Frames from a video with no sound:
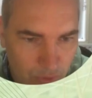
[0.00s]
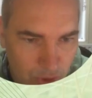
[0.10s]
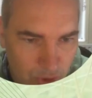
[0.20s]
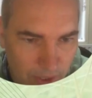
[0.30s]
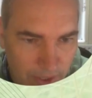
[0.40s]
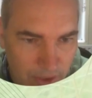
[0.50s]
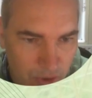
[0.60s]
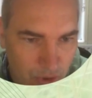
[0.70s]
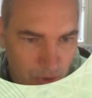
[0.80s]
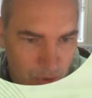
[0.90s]
for the string, I
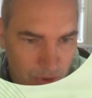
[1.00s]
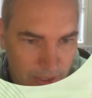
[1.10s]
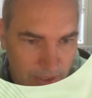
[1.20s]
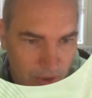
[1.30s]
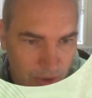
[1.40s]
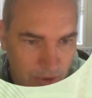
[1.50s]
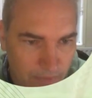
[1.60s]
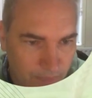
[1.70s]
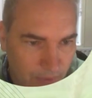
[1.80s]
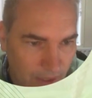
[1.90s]
just used
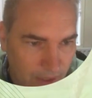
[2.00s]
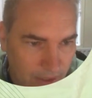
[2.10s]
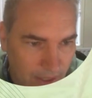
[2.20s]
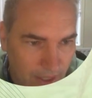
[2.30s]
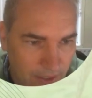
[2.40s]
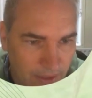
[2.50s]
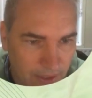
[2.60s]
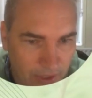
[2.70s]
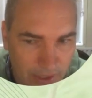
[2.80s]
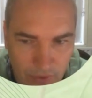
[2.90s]
nails at the end
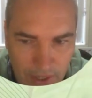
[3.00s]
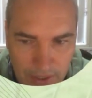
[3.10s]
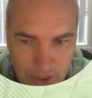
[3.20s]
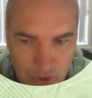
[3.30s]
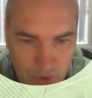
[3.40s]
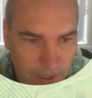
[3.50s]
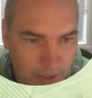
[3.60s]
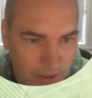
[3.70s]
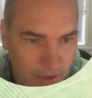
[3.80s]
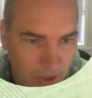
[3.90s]
and then ran a
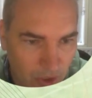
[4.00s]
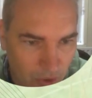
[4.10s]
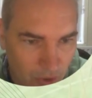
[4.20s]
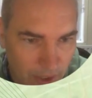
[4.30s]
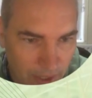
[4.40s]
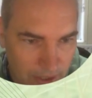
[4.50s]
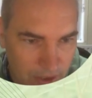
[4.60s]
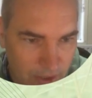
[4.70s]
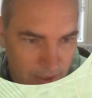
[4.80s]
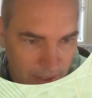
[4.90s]
string along
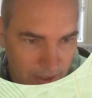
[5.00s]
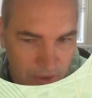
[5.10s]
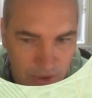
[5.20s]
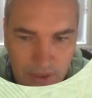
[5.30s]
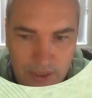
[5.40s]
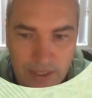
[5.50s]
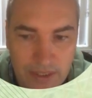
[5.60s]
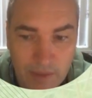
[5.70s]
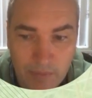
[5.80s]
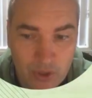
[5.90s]
each of the nails and
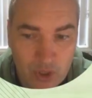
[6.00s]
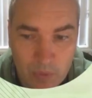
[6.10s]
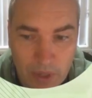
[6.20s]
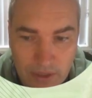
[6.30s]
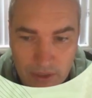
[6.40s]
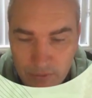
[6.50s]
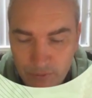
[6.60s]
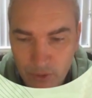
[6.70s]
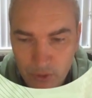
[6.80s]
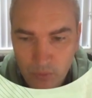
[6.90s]
simply just measured a
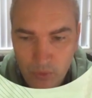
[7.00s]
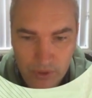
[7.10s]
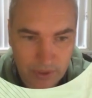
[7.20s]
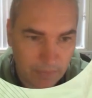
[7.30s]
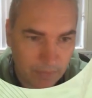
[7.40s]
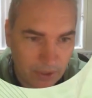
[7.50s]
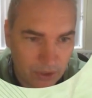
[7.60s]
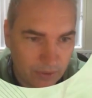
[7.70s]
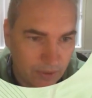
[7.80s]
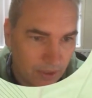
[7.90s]
foot with a tape
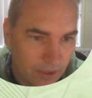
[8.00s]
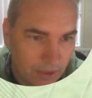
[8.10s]
measure.